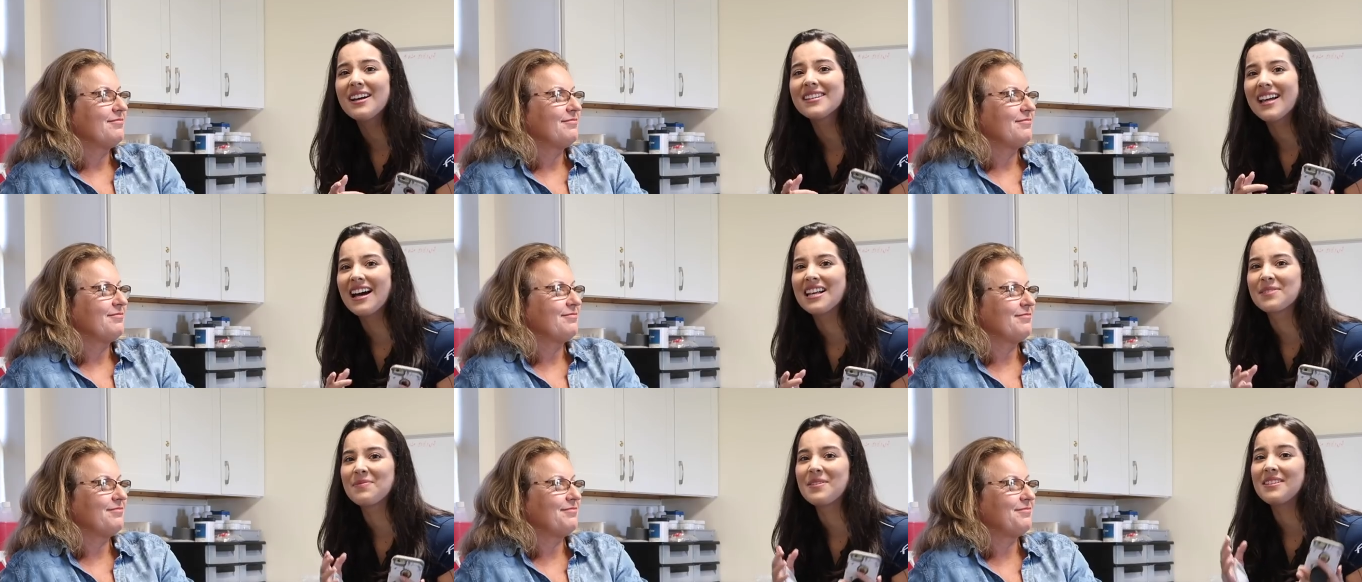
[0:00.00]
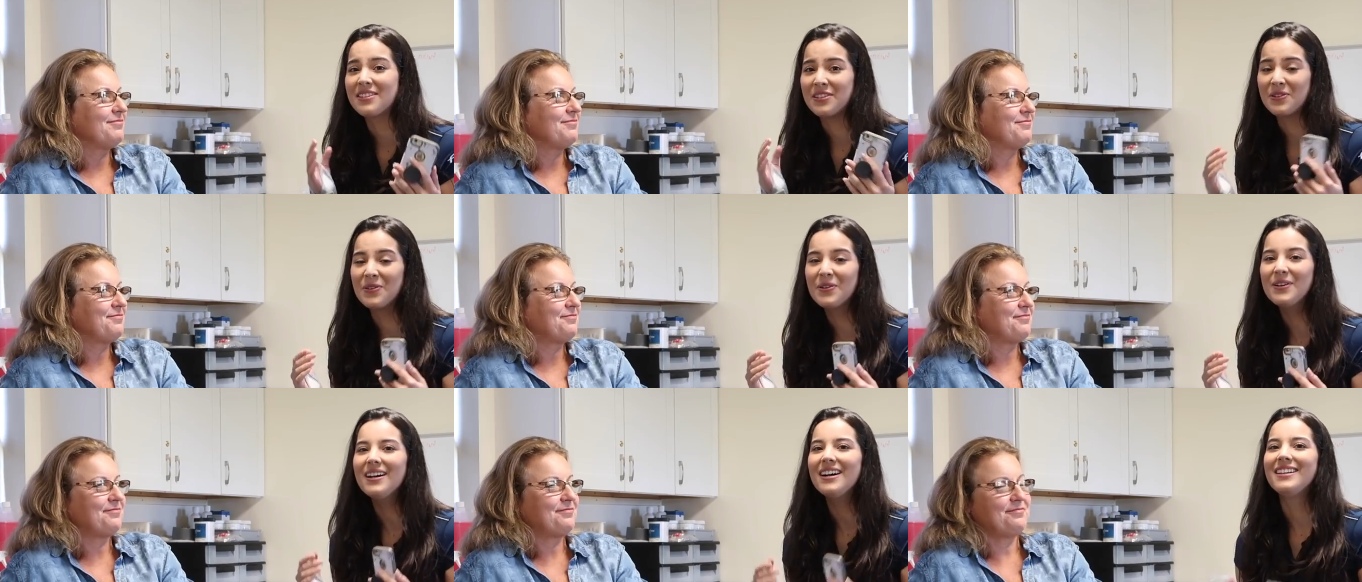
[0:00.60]
Speaker 1: guys ask me
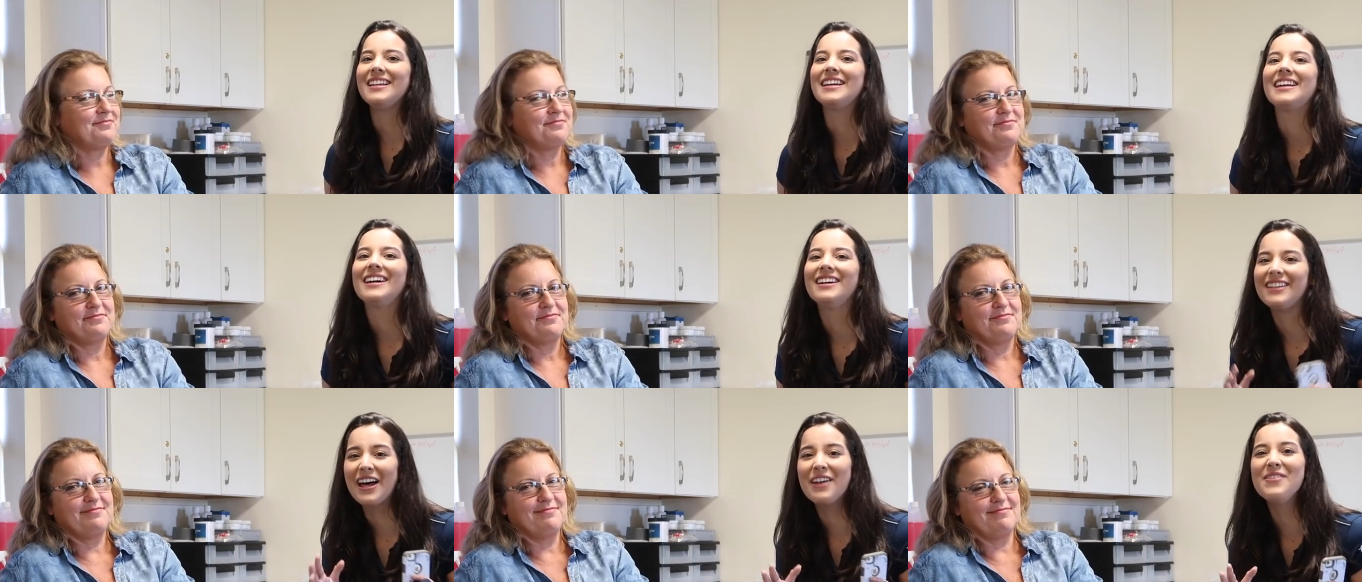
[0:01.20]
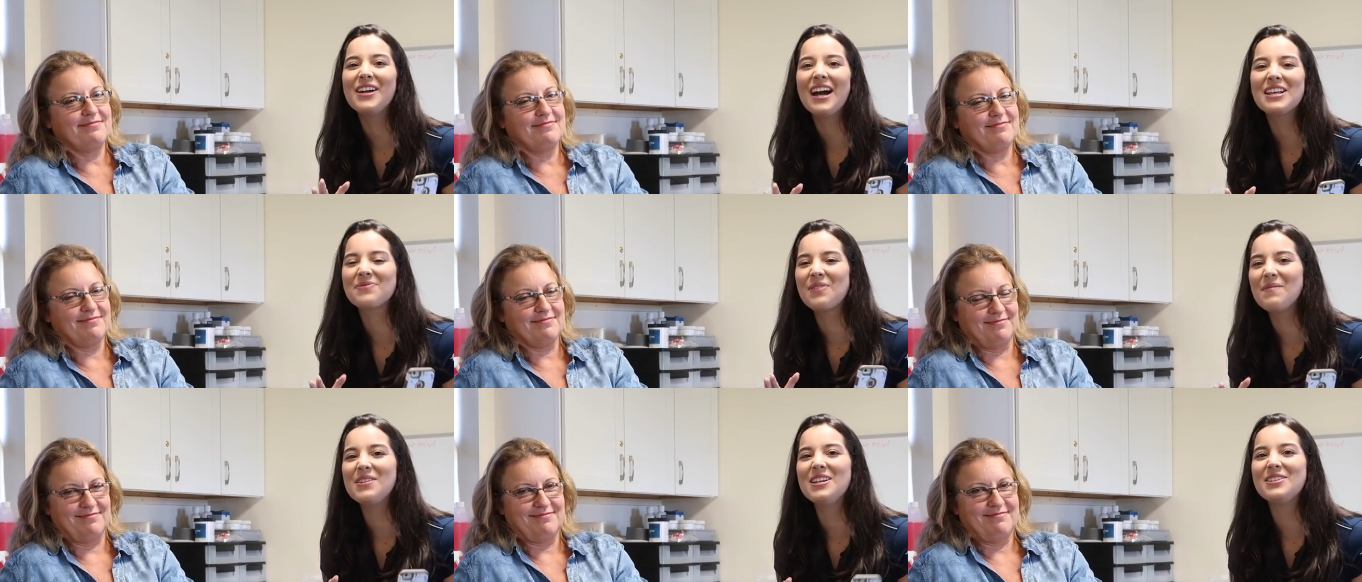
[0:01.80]
too. Like, a lot of you
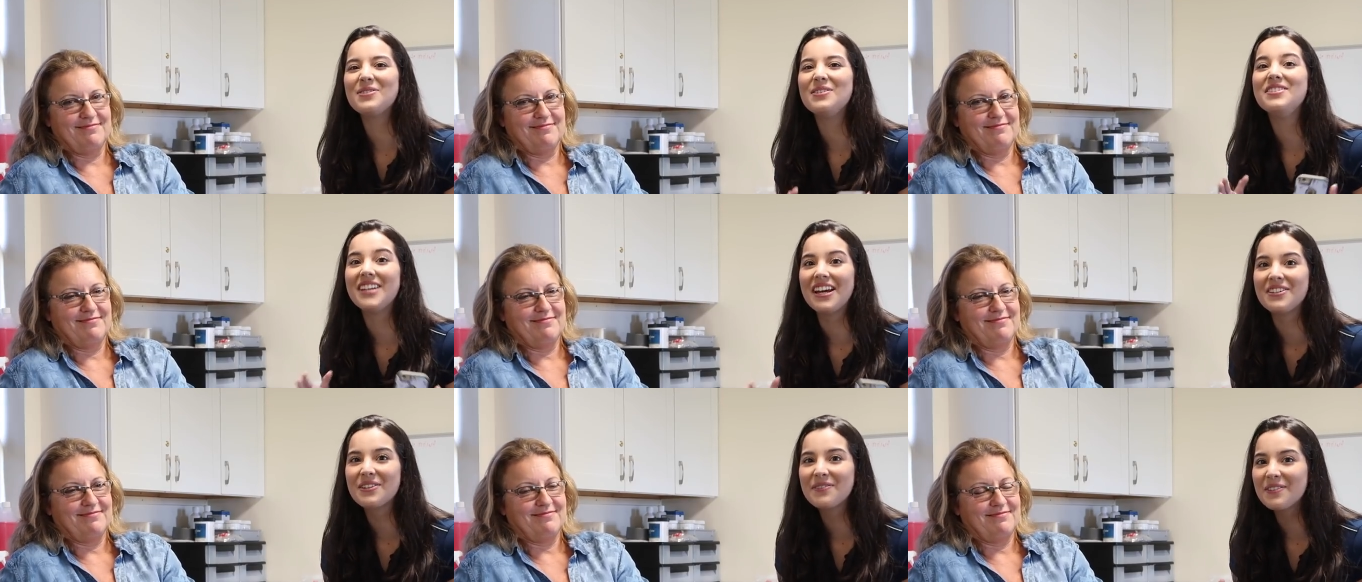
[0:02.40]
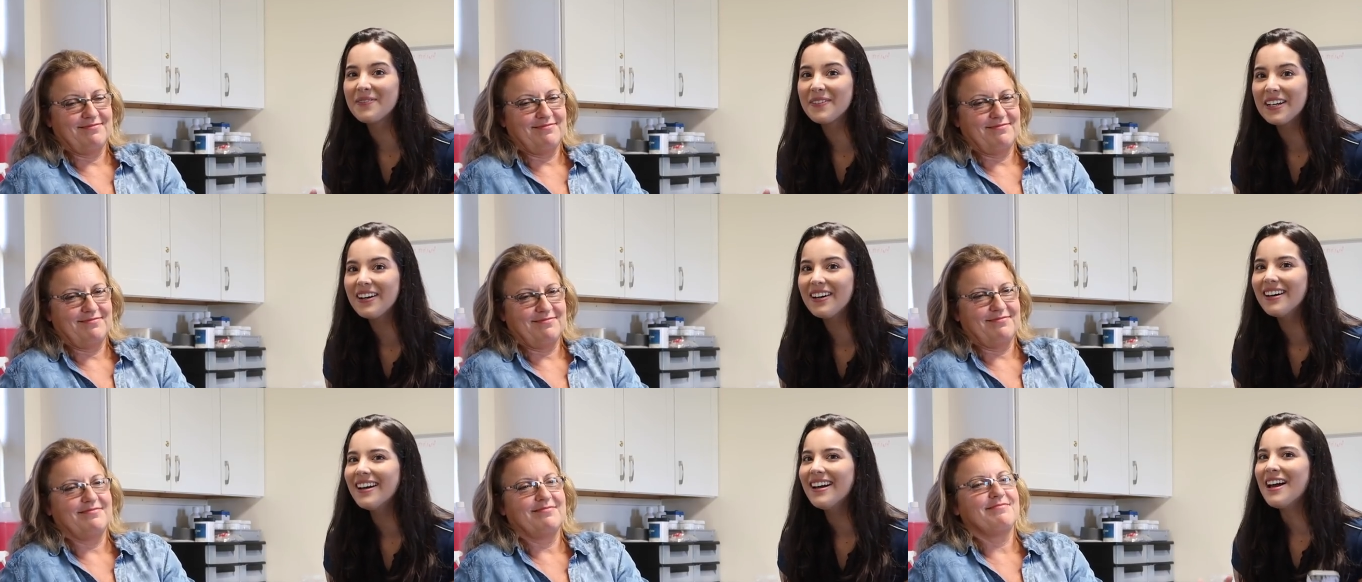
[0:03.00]
guys want me to do a gender
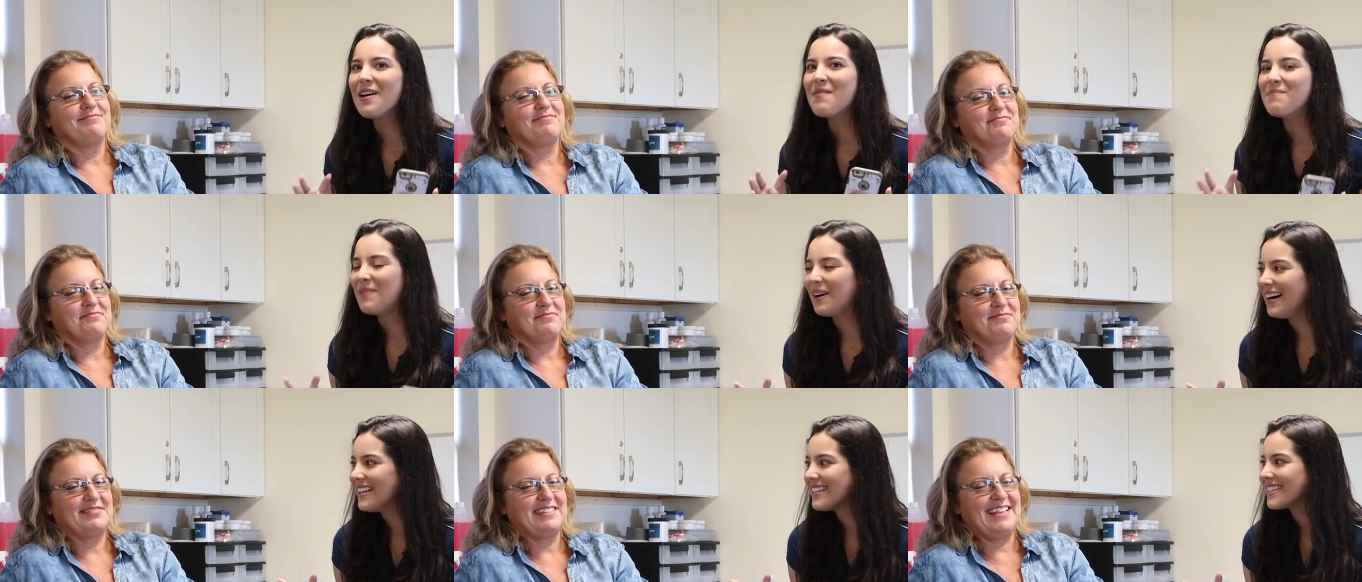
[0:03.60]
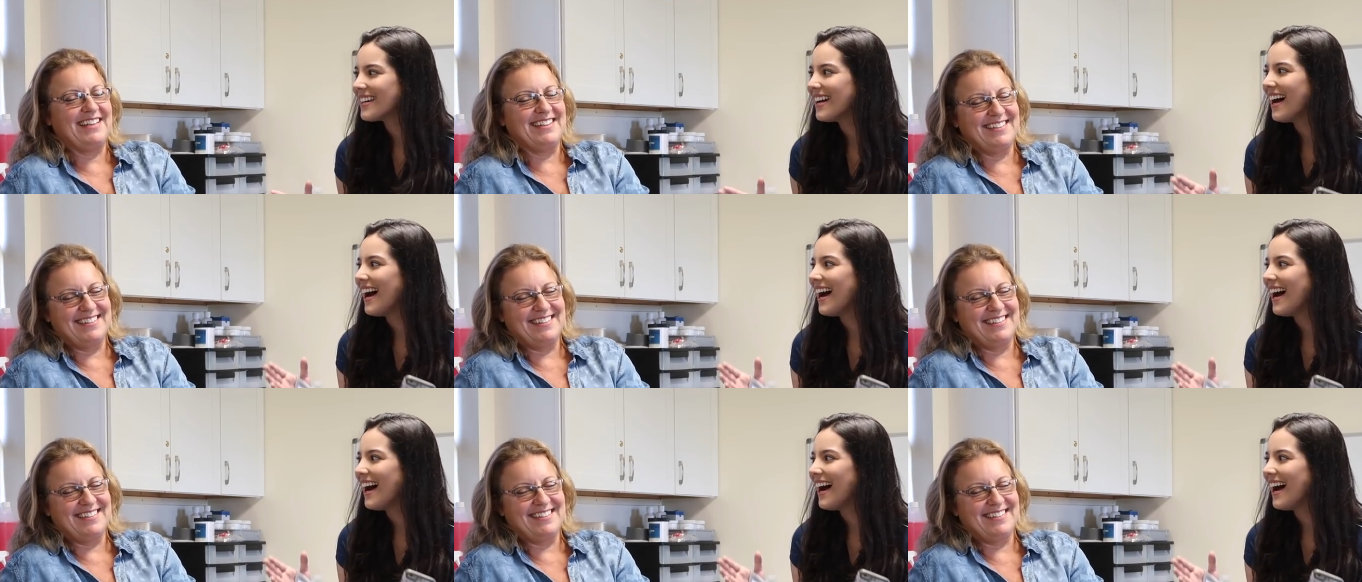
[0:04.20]
reveal, but